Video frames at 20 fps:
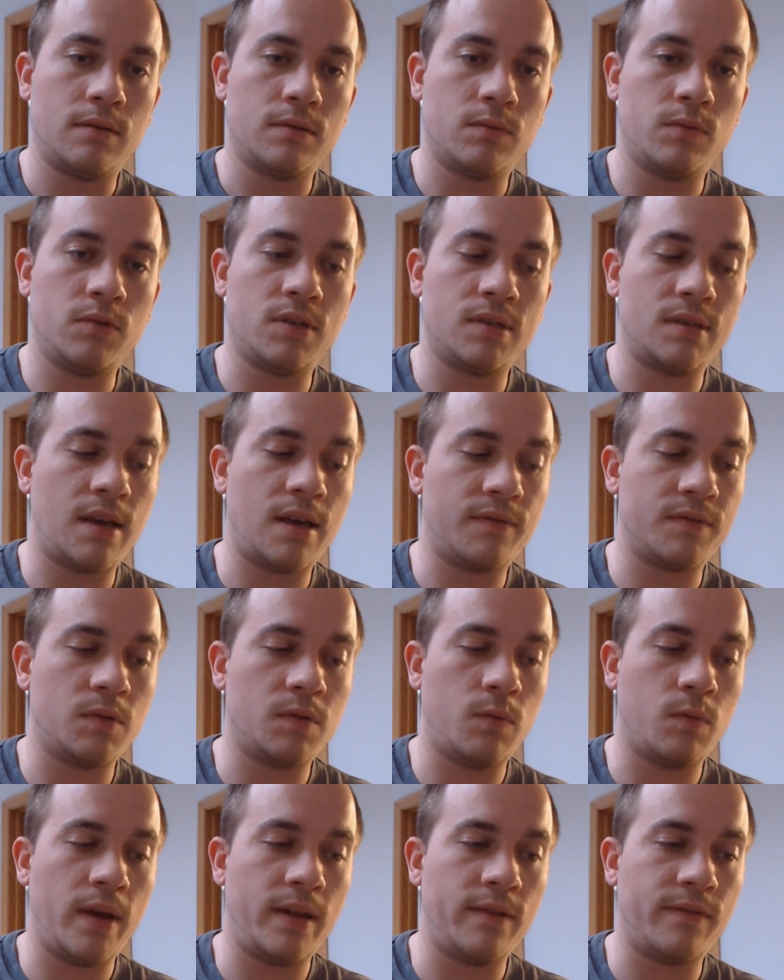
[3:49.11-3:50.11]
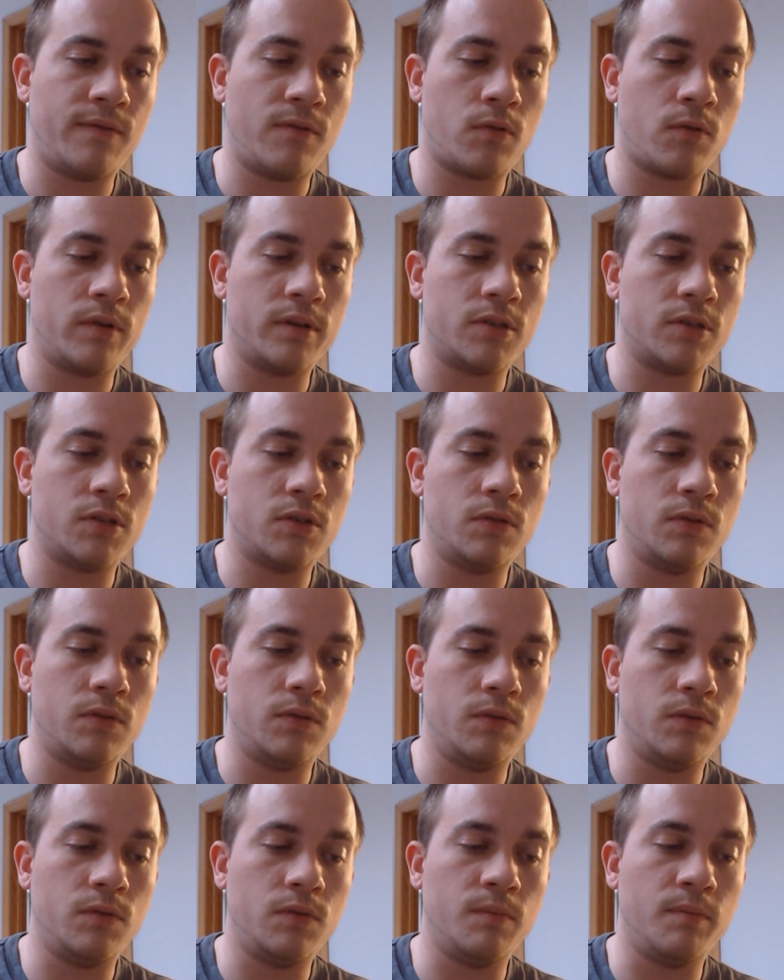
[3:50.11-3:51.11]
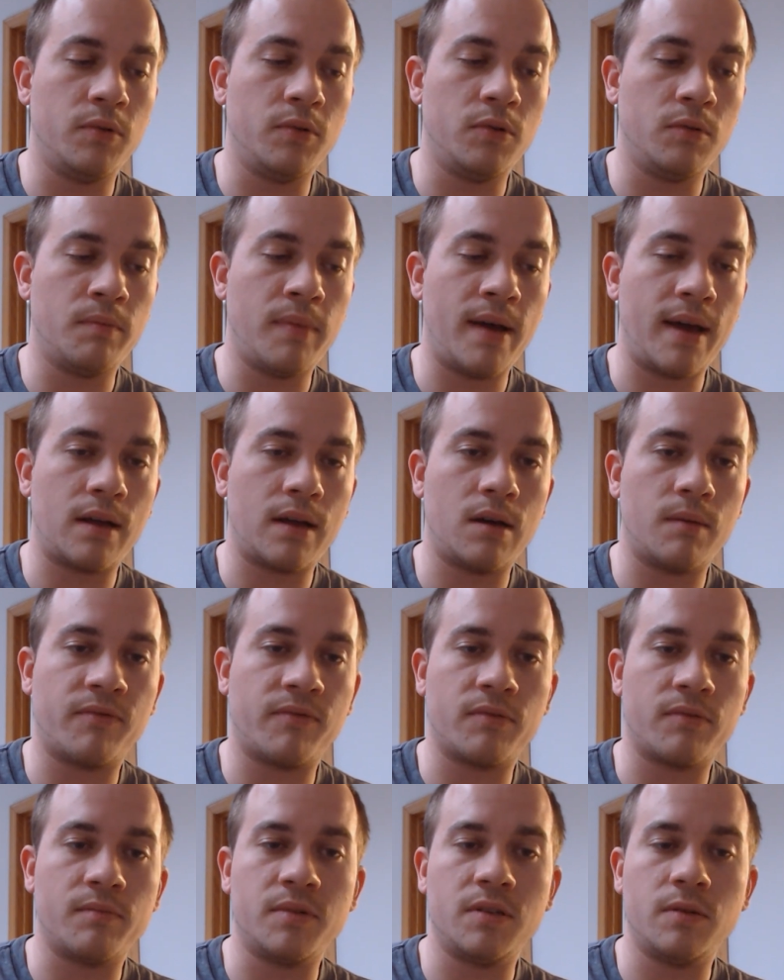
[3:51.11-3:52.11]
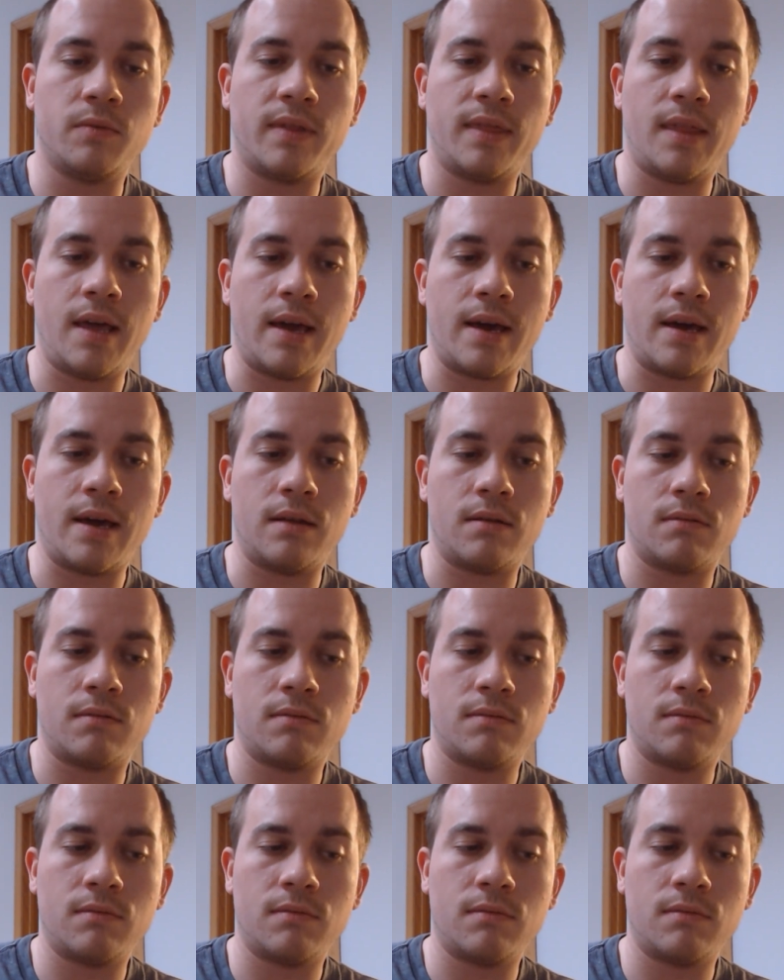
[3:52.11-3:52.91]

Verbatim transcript: We just have to wait for it to boot back up from doing that.